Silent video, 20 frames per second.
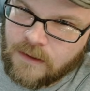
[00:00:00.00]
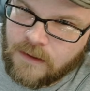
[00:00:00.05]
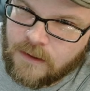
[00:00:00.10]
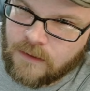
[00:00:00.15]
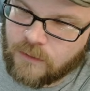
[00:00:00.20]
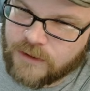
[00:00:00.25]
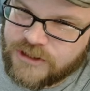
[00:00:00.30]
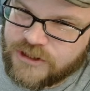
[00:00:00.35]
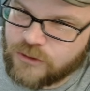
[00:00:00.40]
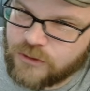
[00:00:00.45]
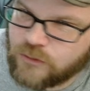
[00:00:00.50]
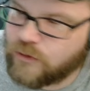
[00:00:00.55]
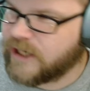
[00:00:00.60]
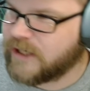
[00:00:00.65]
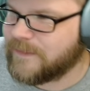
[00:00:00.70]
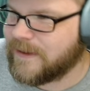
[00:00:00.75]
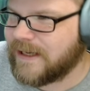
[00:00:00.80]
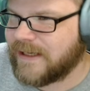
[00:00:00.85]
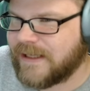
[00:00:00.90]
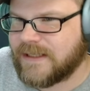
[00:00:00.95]
What's so great
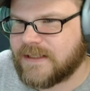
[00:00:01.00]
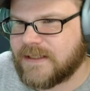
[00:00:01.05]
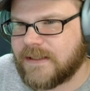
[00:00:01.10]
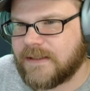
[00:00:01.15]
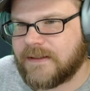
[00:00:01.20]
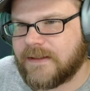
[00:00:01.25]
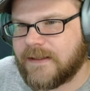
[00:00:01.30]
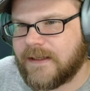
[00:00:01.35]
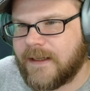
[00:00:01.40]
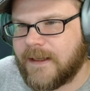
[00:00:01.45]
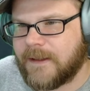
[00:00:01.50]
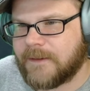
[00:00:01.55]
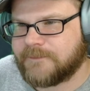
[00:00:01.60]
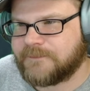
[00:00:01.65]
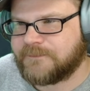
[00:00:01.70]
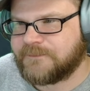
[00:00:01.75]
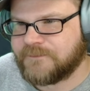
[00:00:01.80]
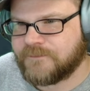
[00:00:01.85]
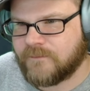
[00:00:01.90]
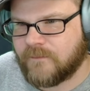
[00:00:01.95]
about it?
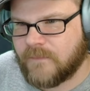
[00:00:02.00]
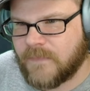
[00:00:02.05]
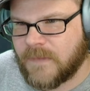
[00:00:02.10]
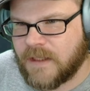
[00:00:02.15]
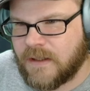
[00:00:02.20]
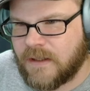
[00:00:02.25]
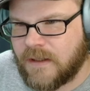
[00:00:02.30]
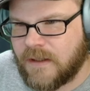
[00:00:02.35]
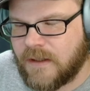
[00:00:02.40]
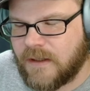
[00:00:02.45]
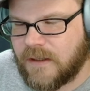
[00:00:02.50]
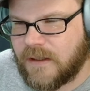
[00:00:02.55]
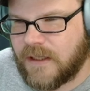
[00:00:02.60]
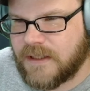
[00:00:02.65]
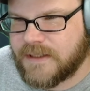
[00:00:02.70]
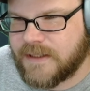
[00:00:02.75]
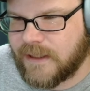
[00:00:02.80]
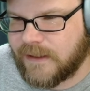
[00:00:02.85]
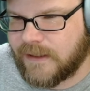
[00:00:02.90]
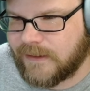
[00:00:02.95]

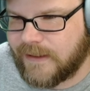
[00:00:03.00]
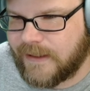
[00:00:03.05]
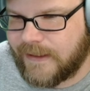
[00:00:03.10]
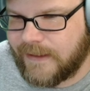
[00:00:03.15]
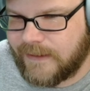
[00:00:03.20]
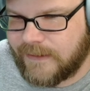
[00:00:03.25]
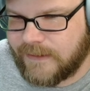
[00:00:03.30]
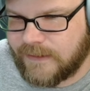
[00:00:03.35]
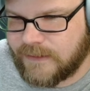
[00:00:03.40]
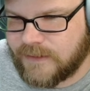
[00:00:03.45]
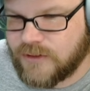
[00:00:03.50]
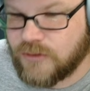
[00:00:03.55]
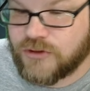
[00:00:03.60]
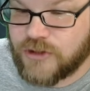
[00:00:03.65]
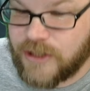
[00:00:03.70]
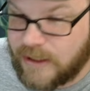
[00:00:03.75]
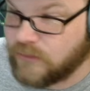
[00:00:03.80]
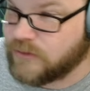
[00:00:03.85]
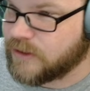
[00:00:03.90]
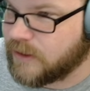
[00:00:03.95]
It's kind of like, so
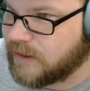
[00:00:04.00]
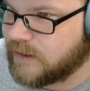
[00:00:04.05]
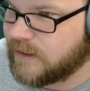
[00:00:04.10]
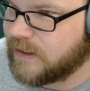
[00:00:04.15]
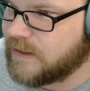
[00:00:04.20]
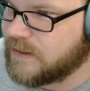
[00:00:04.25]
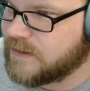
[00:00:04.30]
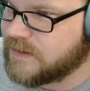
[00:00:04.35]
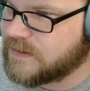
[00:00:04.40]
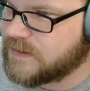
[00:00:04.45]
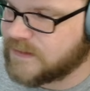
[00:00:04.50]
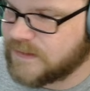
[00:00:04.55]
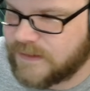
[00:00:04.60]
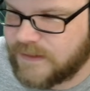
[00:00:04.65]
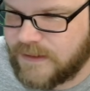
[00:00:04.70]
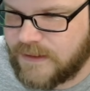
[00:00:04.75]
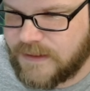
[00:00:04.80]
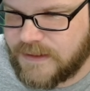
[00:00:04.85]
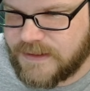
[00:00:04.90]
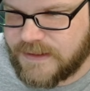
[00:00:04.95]
ShadowDark is
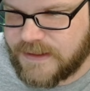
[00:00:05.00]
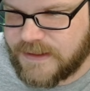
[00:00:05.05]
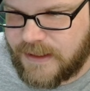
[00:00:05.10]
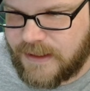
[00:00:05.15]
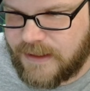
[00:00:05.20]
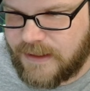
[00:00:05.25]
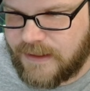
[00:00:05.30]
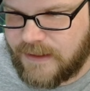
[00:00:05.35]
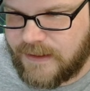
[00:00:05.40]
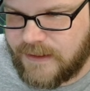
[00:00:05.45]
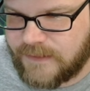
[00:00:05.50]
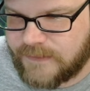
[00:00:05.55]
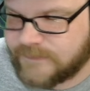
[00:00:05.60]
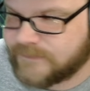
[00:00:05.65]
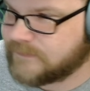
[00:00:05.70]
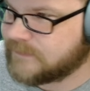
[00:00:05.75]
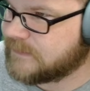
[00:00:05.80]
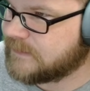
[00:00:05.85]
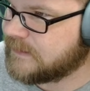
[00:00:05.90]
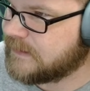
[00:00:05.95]
it's
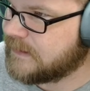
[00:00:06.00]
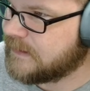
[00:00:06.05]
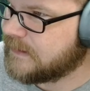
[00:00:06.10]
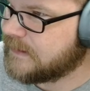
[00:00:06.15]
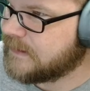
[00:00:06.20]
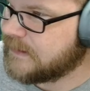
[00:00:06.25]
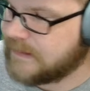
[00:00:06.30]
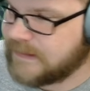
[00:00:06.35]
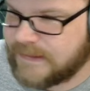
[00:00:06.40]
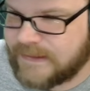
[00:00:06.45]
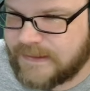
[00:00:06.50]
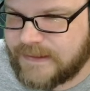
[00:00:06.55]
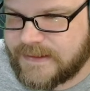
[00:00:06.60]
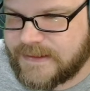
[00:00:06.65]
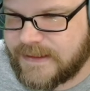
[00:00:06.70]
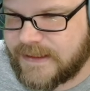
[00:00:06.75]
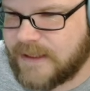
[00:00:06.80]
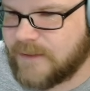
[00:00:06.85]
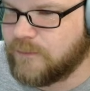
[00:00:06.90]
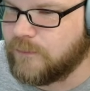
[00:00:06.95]

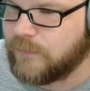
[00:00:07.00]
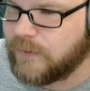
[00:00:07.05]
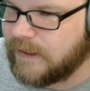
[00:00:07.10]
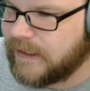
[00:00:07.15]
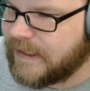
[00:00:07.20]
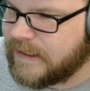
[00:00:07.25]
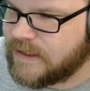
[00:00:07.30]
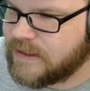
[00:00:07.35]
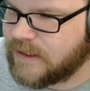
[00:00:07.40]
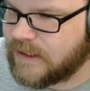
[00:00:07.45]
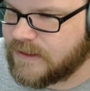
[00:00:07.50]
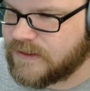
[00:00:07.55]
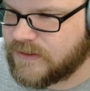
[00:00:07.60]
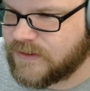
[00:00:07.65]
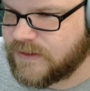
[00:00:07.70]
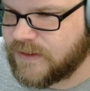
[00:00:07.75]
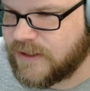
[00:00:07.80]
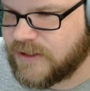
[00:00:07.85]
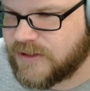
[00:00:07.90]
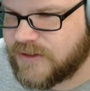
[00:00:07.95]
like a blend.
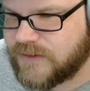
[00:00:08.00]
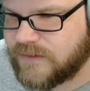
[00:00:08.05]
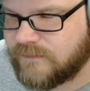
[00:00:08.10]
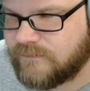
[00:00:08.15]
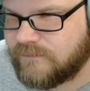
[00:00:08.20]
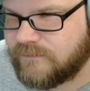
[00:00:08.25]
It's